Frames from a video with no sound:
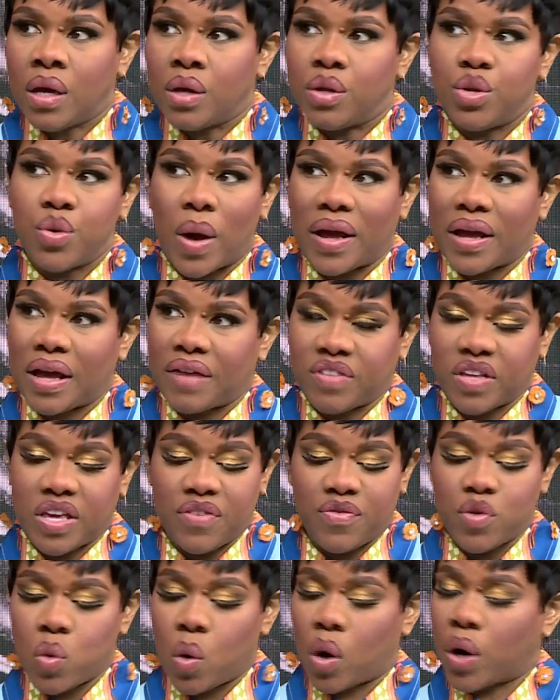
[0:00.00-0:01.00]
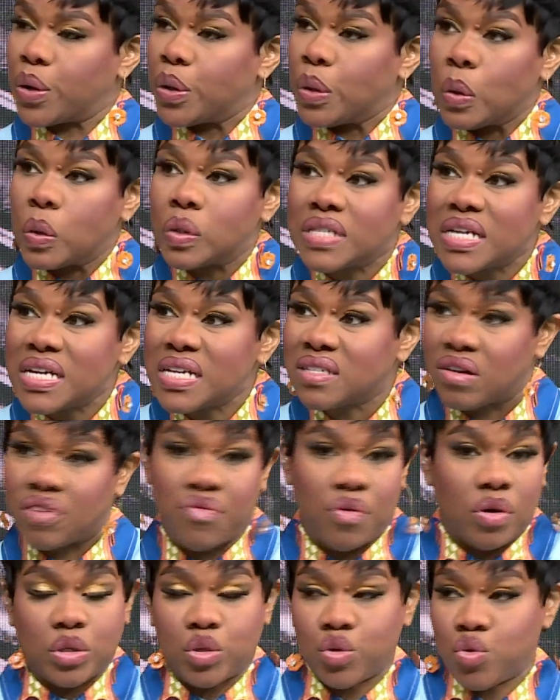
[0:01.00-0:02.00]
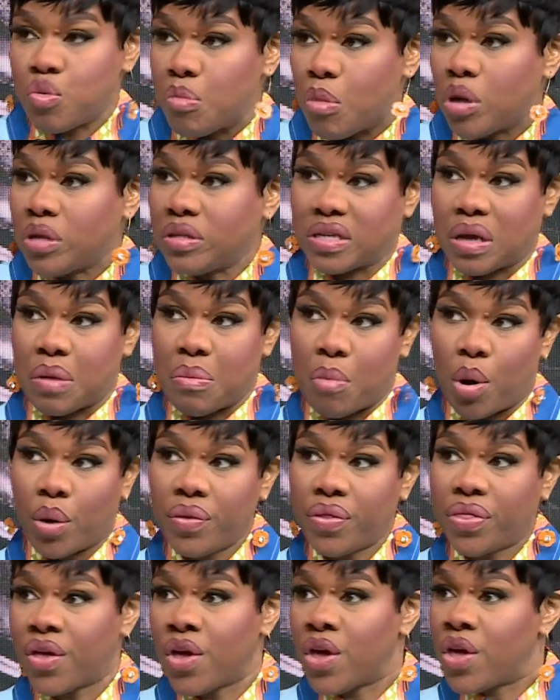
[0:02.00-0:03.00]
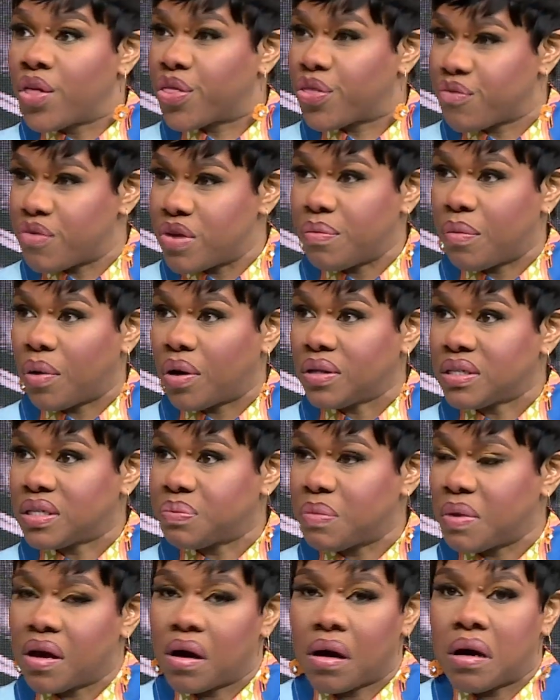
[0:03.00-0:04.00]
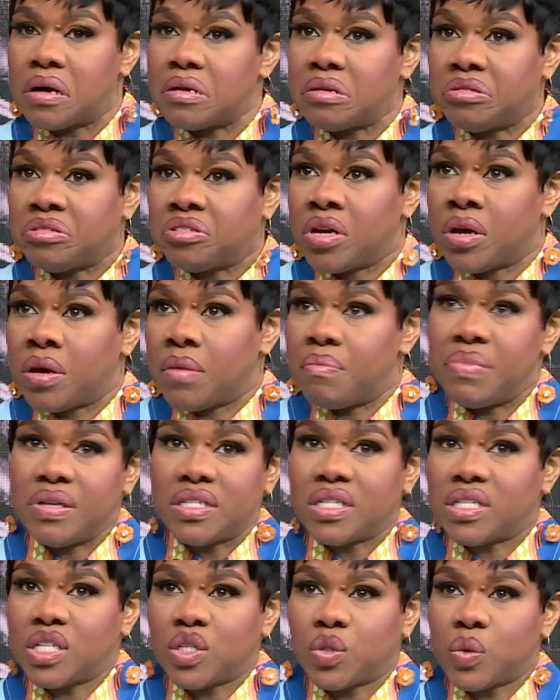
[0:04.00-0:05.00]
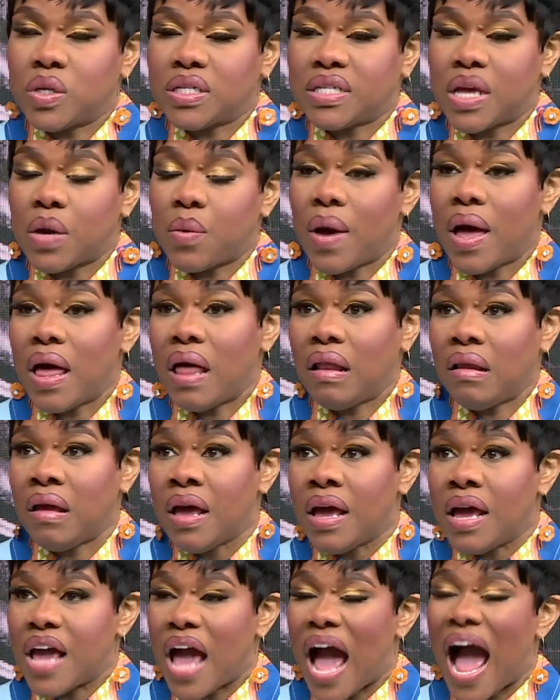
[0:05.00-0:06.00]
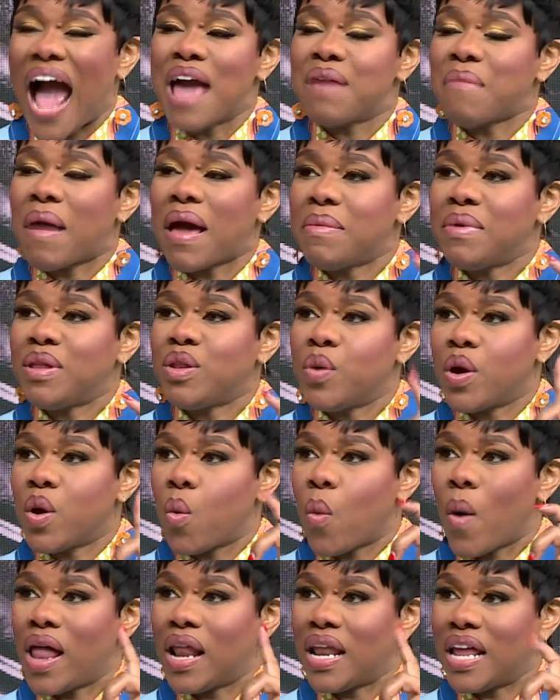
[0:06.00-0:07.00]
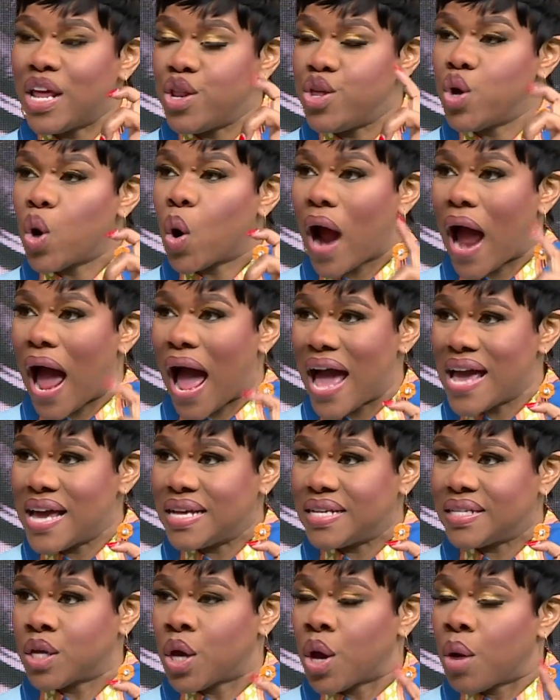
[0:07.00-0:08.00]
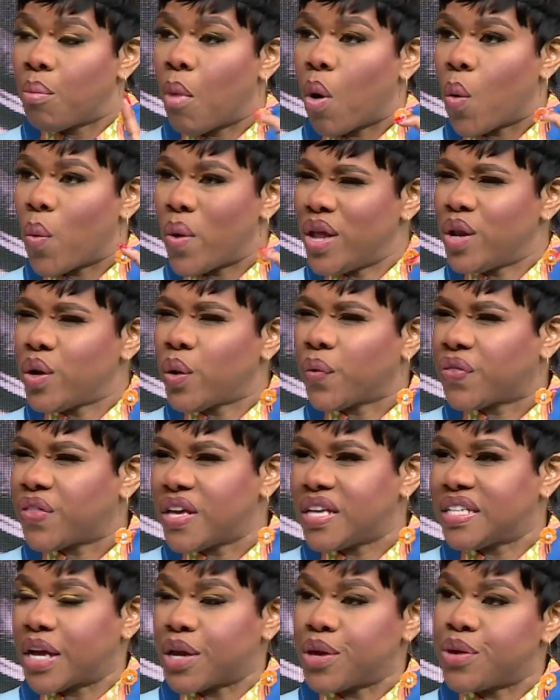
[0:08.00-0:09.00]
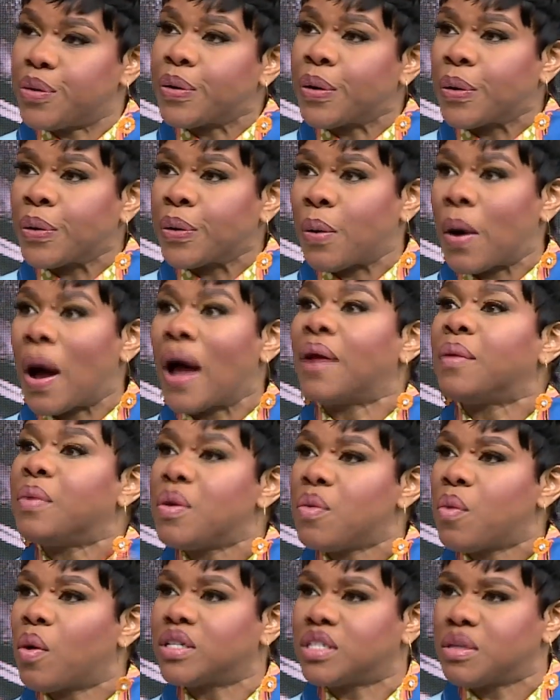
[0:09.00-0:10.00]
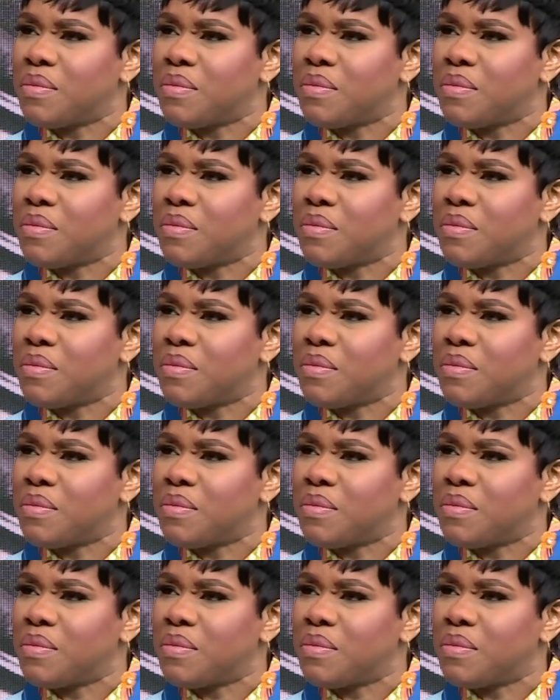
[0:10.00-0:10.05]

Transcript: Do I have to give you what notice of what, 2 months, a month, 3 months? Because businesses will say, well, I might be doing well in your eyes, but we know things that you don't know, and we want to